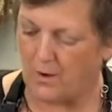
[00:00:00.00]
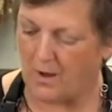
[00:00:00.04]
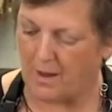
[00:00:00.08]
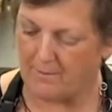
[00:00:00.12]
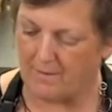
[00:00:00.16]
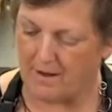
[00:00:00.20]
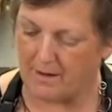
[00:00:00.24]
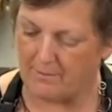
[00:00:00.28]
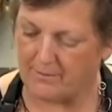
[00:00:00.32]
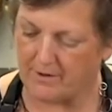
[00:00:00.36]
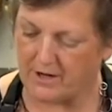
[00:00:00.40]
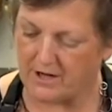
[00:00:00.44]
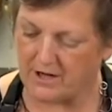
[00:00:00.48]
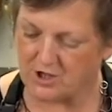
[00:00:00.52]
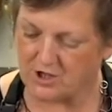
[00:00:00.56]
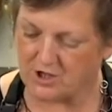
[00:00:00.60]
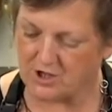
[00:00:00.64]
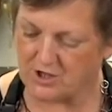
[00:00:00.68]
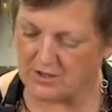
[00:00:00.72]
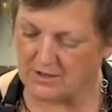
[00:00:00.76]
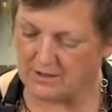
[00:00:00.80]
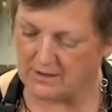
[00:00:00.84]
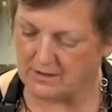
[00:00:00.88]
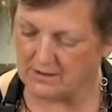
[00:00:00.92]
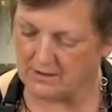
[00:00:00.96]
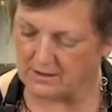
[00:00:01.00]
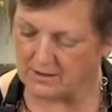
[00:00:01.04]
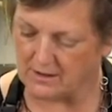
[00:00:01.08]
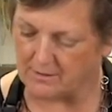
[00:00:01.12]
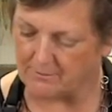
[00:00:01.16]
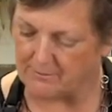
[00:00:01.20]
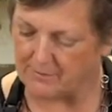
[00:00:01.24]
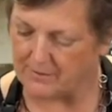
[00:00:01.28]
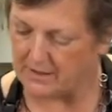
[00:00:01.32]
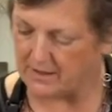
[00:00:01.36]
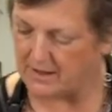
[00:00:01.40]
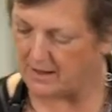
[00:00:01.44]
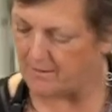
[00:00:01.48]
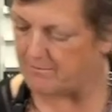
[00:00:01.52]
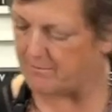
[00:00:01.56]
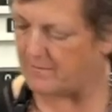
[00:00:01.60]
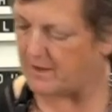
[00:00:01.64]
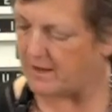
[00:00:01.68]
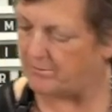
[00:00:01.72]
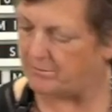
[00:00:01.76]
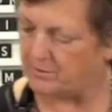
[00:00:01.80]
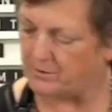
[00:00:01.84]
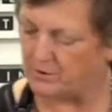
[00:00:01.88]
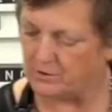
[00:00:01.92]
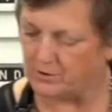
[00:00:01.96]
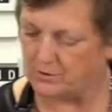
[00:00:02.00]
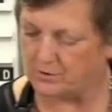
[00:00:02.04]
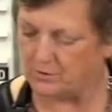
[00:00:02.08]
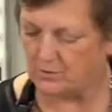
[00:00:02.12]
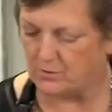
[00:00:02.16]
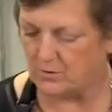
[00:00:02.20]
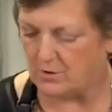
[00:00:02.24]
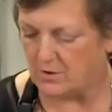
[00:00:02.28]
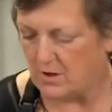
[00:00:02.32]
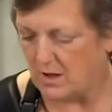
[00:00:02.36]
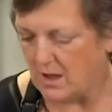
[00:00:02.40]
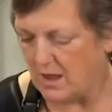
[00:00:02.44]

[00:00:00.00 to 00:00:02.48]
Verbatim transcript: wet my brush, I'm gonna pick up my blue,